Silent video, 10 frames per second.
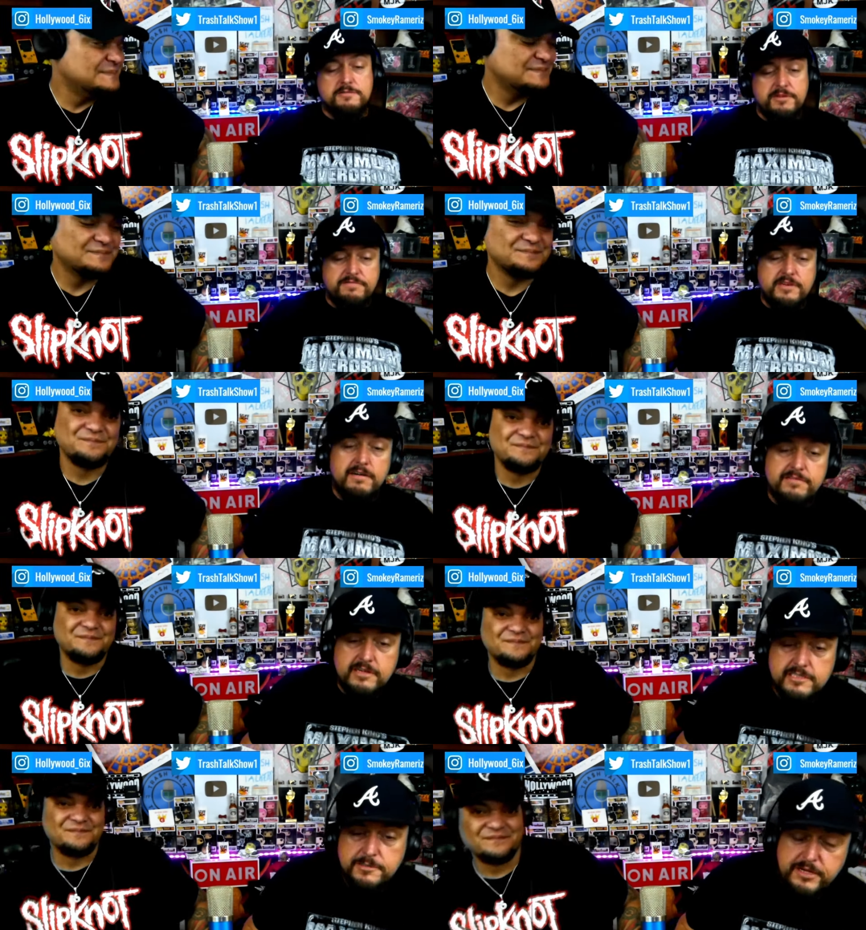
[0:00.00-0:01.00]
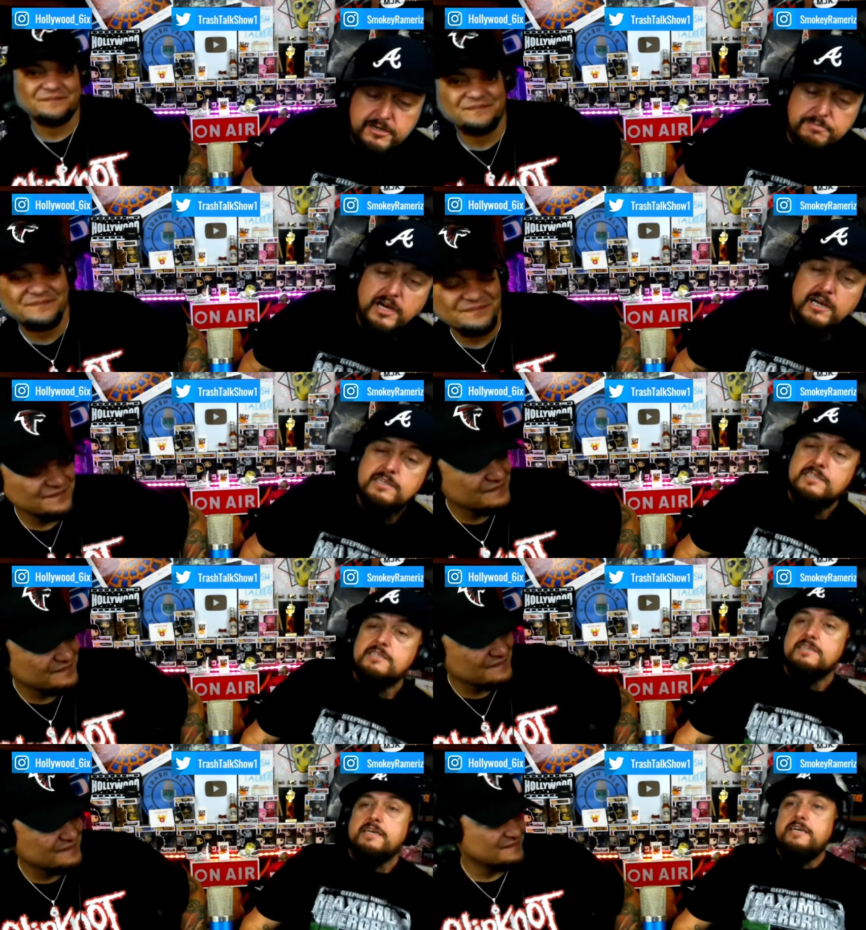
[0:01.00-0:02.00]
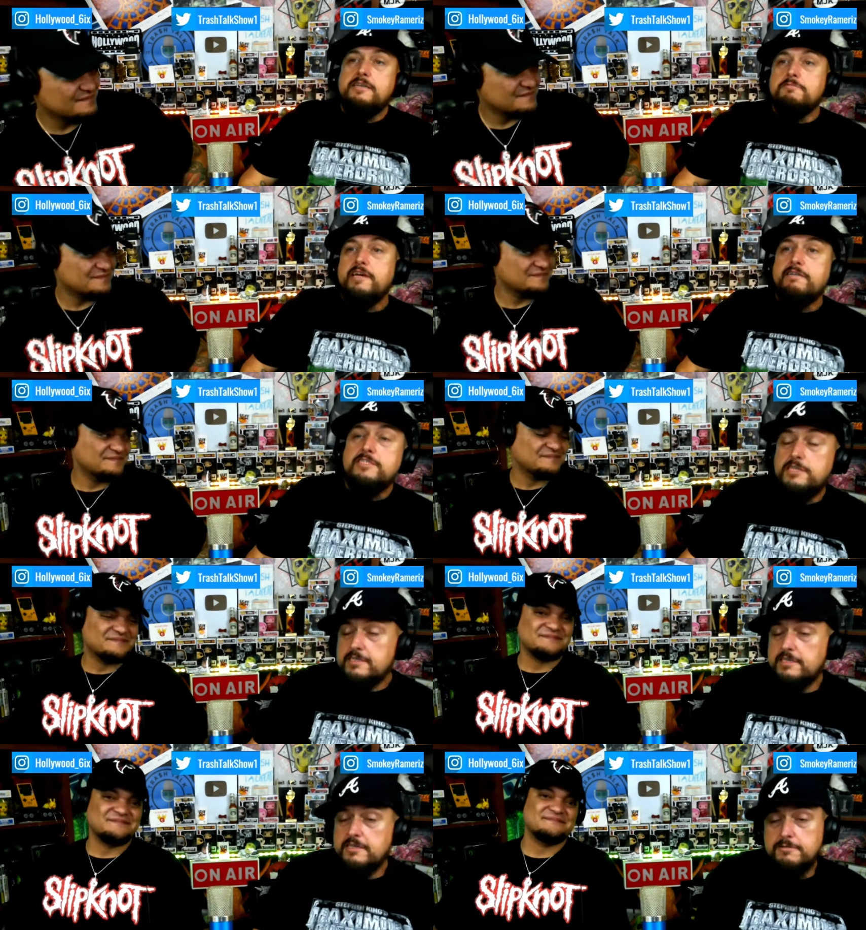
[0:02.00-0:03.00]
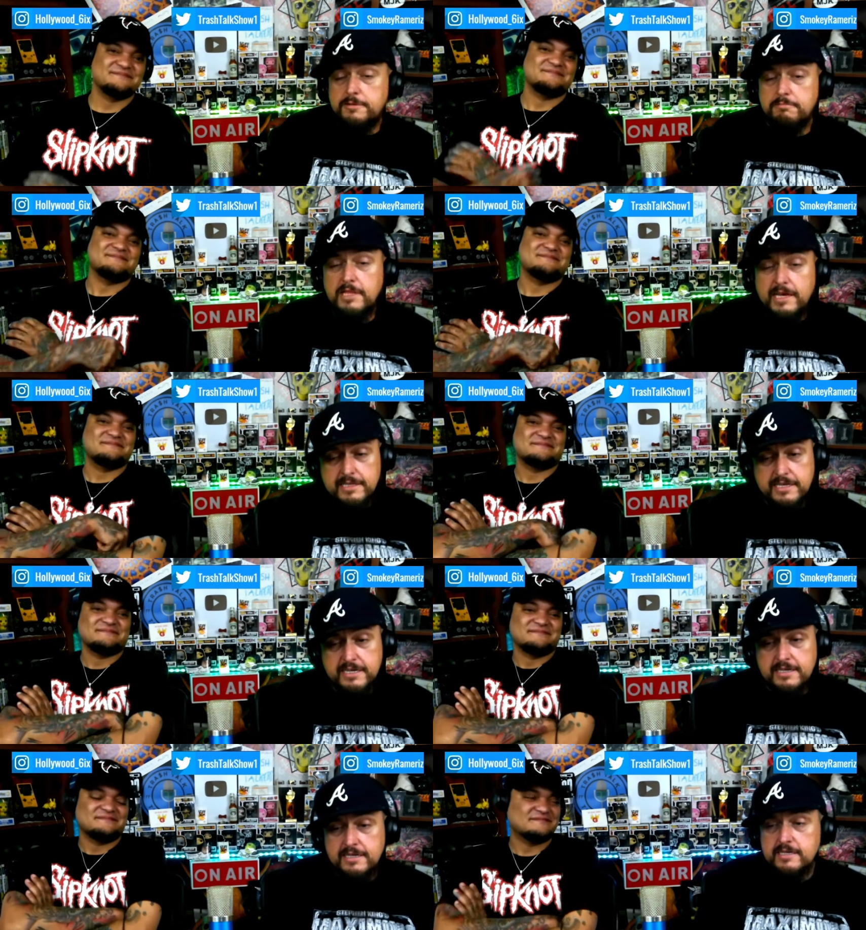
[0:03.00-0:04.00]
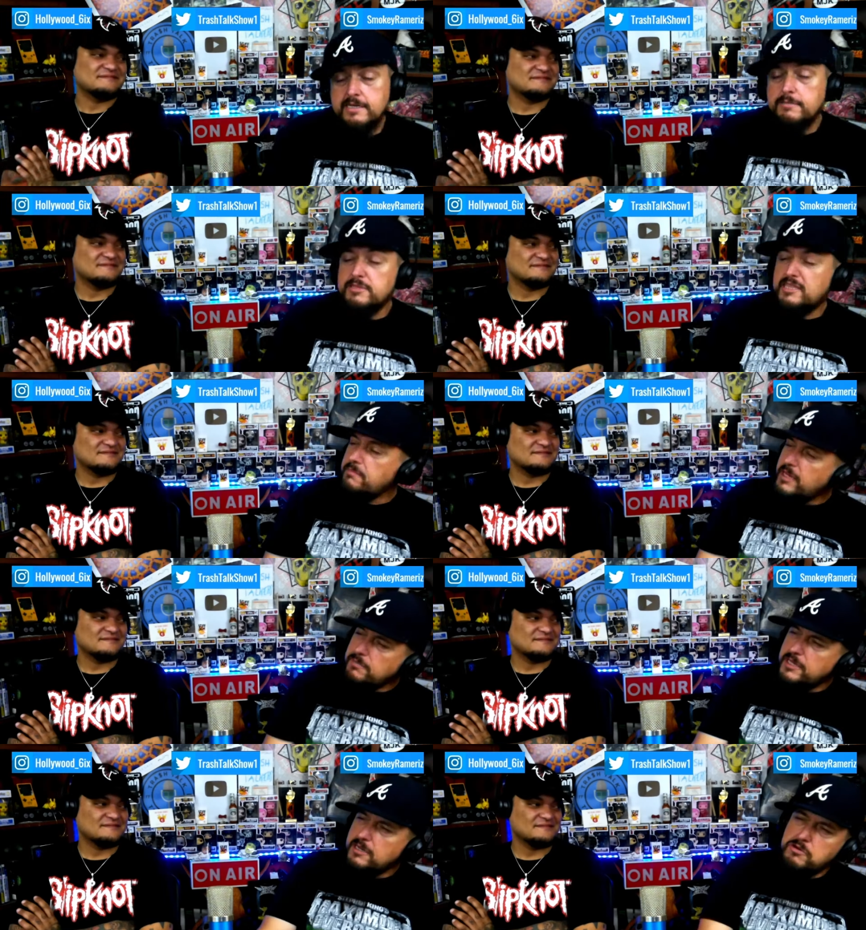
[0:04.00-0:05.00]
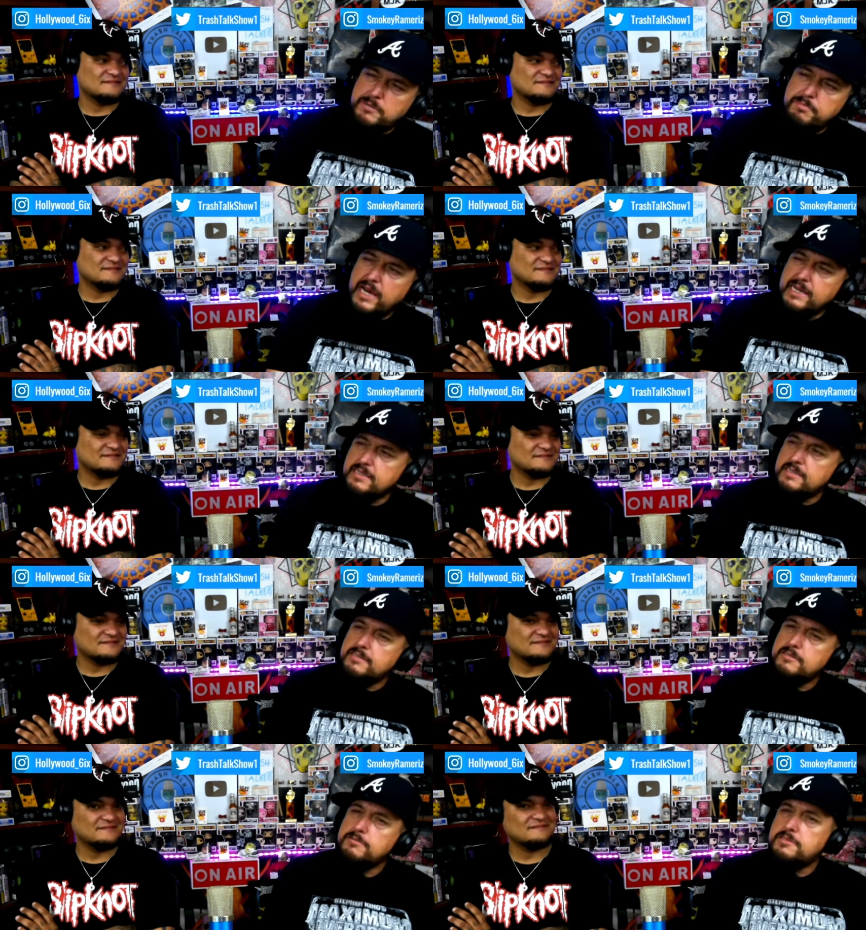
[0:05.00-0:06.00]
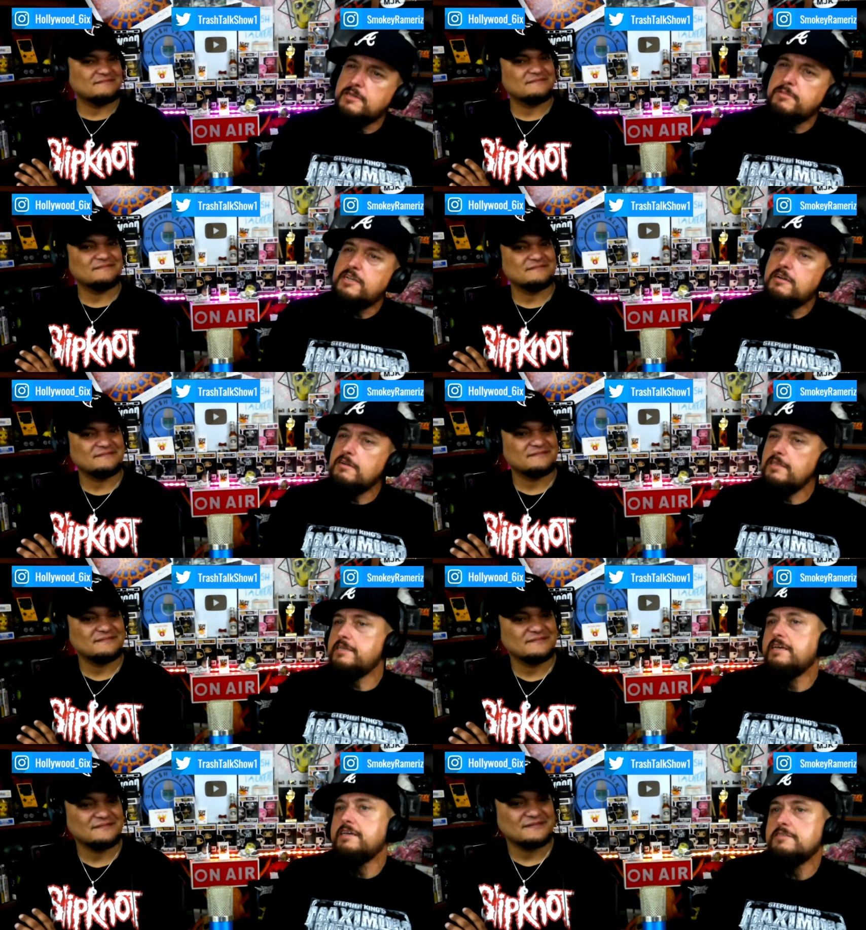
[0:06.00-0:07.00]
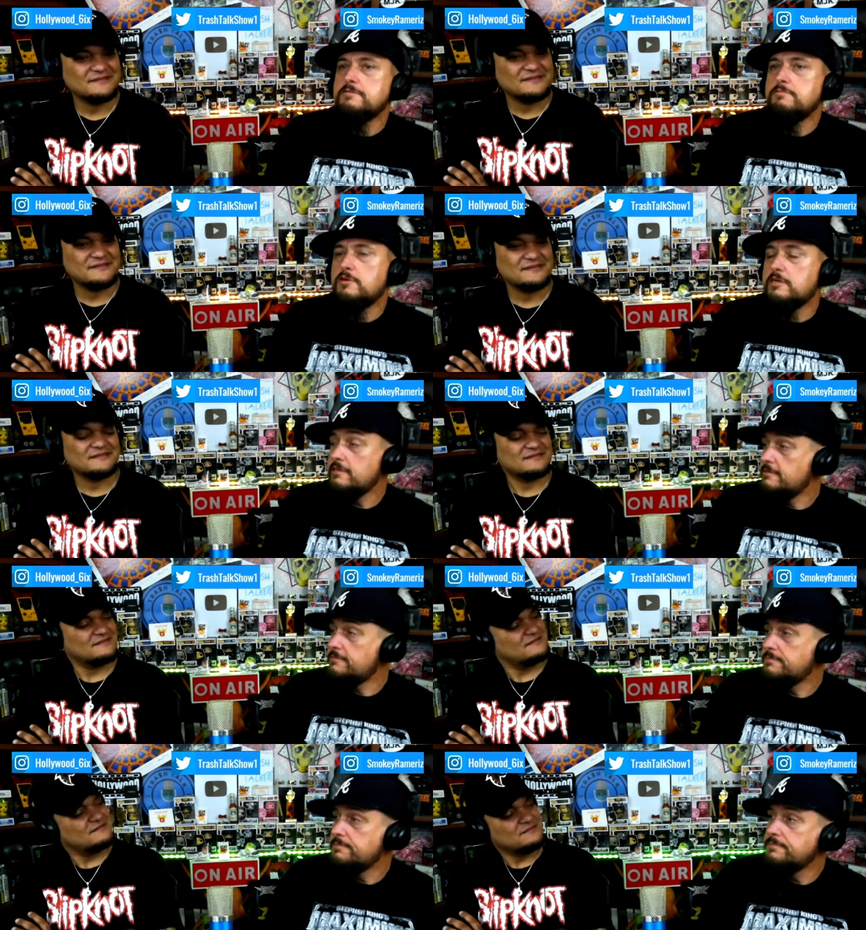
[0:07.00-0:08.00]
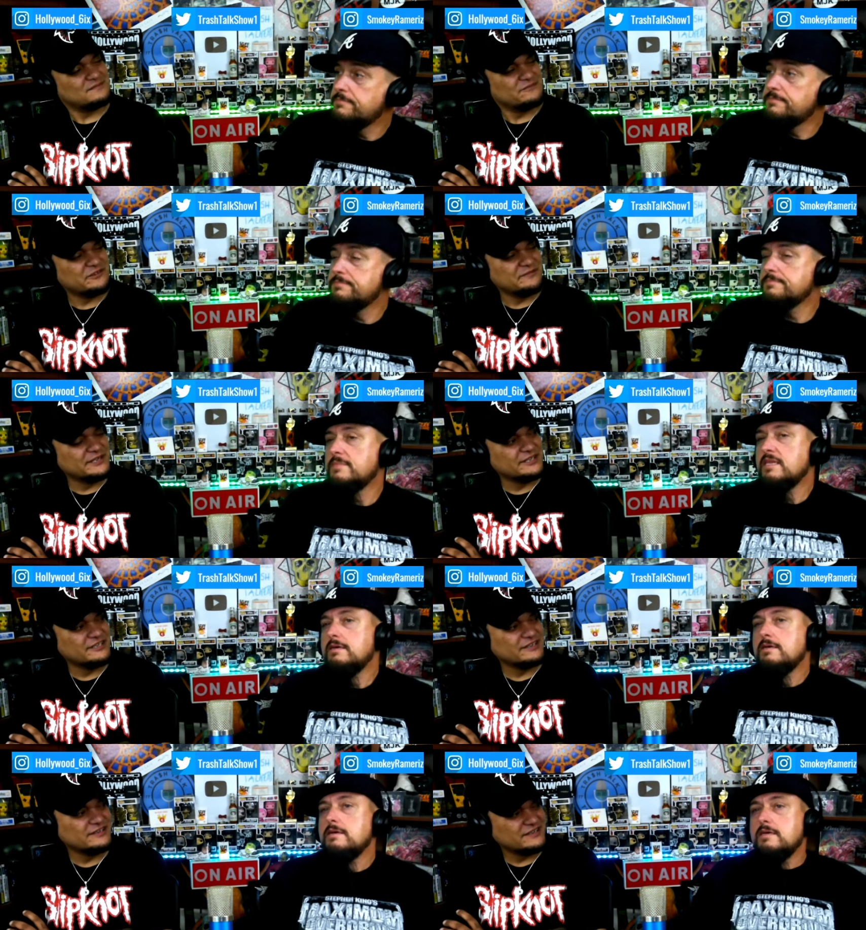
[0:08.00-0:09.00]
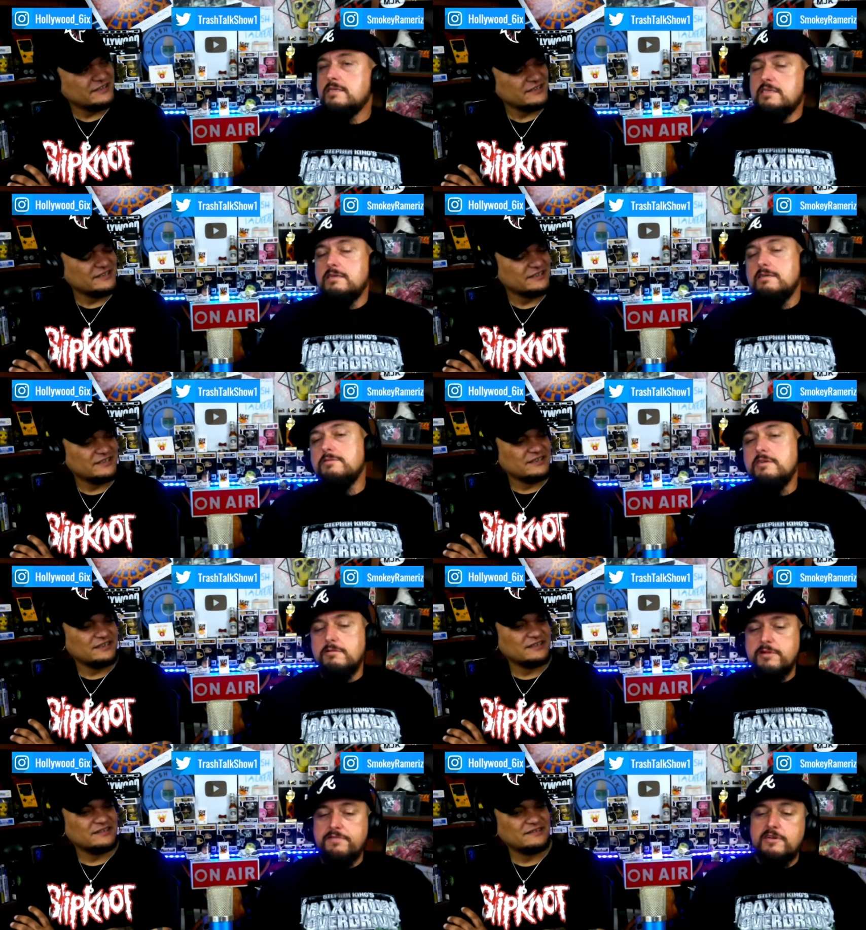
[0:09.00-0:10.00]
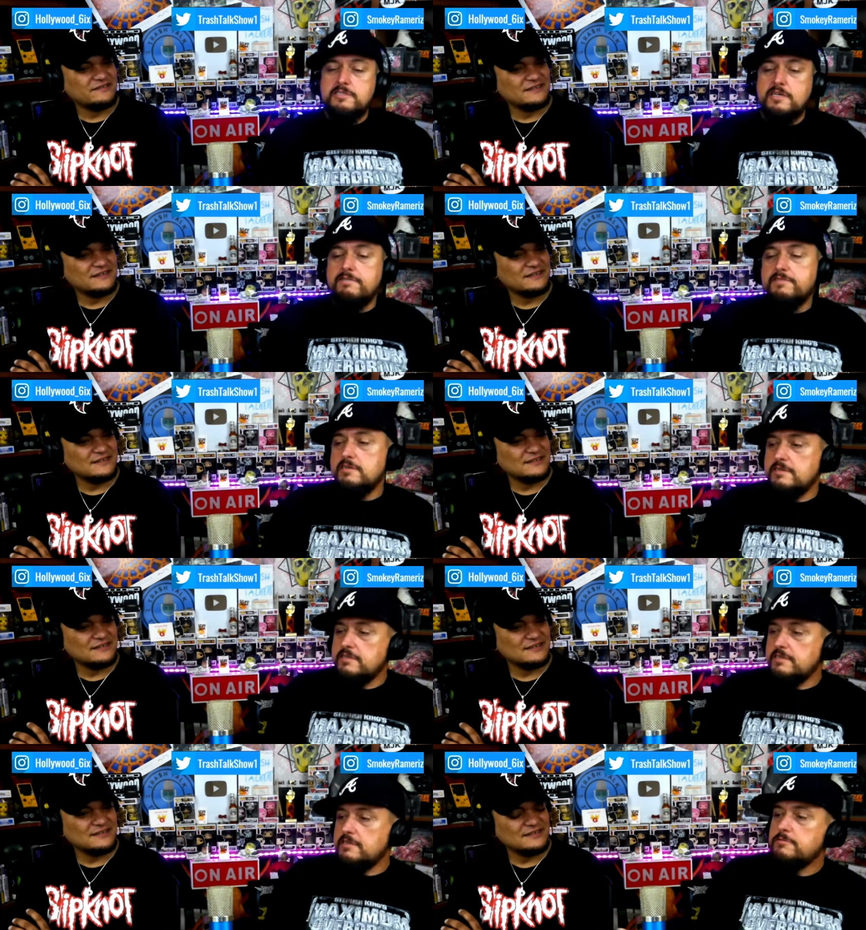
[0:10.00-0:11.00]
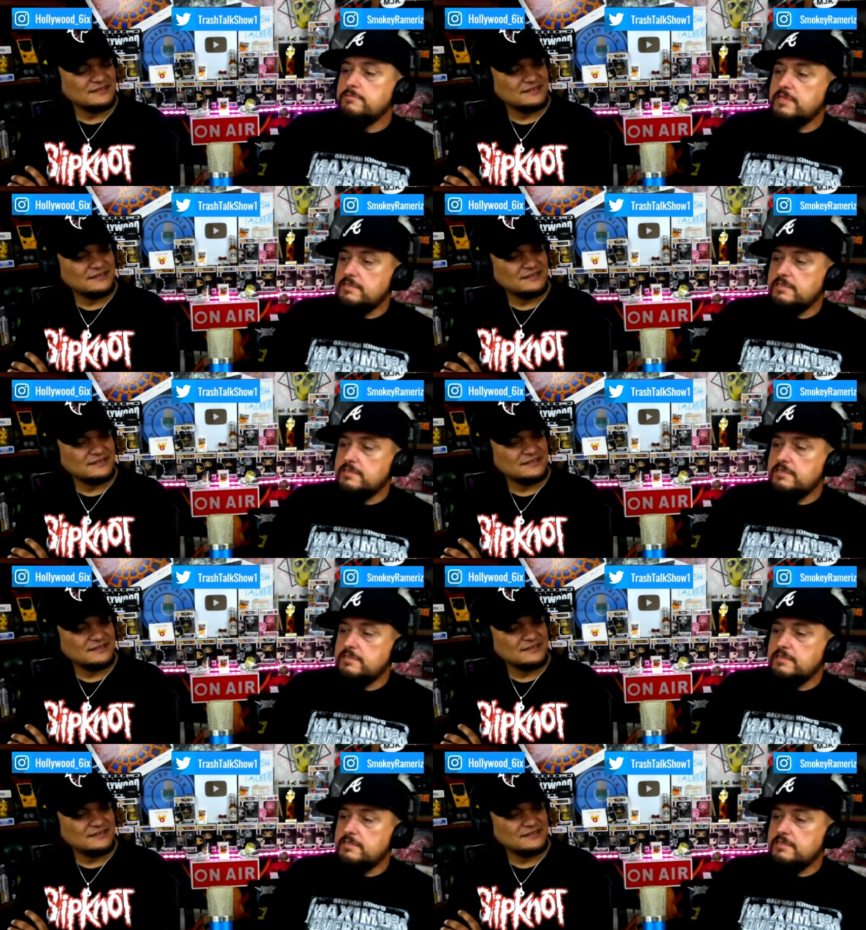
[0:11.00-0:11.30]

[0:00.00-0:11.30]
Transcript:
Speaker 1: since we've covered Spiritbox, and we haven't checked in on them lately, but they may be going back to some of their early days work. What do you mean? Because uh, you know we first covered you know